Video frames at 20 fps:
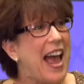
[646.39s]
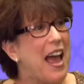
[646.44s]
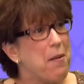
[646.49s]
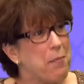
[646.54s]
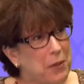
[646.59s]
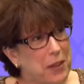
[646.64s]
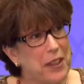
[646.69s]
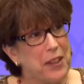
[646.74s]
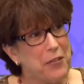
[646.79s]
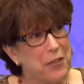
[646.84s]

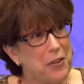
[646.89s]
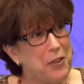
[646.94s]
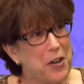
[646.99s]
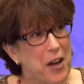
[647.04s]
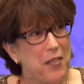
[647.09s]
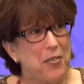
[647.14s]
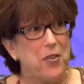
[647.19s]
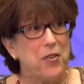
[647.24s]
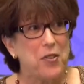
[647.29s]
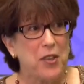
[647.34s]
And believe it or
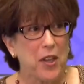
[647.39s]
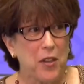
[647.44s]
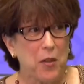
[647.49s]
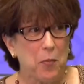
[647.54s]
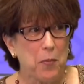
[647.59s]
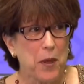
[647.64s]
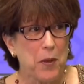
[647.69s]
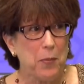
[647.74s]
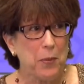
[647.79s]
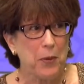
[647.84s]
not, there's
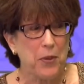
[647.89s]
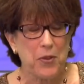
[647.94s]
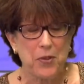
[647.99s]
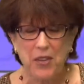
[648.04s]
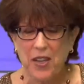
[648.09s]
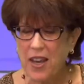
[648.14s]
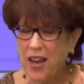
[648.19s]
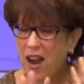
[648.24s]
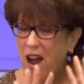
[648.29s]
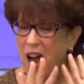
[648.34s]
other people who
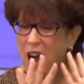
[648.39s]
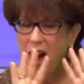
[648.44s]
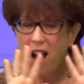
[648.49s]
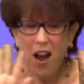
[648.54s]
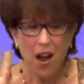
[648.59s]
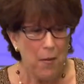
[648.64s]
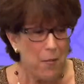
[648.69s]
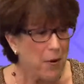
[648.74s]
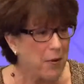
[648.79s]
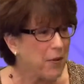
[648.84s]
say,
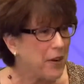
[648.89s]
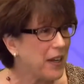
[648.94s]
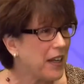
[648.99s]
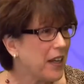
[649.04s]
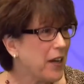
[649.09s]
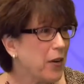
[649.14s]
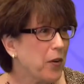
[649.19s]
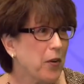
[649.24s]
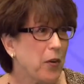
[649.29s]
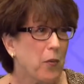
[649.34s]
I'm already
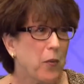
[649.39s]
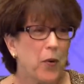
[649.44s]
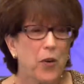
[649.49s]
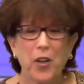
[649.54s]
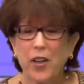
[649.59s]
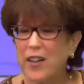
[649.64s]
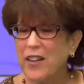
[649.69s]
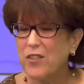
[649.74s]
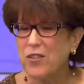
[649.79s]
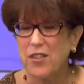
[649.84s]
here and
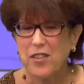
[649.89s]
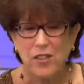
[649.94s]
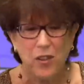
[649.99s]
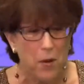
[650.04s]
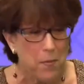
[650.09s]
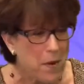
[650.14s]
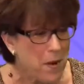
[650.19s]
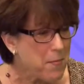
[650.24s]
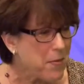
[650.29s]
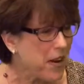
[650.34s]
working, just
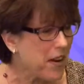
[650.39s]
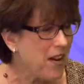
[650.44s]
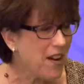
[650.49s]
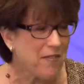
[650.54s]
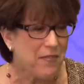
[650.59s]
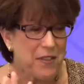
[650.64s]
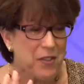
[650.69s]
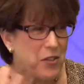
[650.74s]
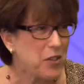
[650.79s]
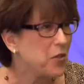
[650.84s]
go by my
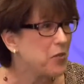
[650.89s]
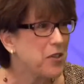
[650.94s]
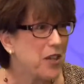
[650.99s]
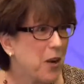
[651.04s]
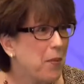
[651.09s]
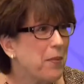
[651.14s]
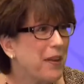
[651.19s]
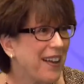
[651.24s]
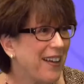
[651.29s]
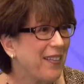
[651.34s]
office, don't
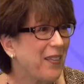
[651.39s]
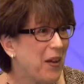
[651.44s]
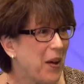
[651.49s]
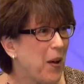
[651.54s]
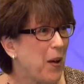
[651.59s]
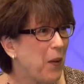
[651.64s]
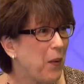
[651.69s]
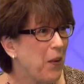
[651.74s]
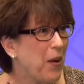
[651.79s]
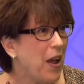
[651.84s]
tell me
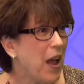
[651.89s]
hello.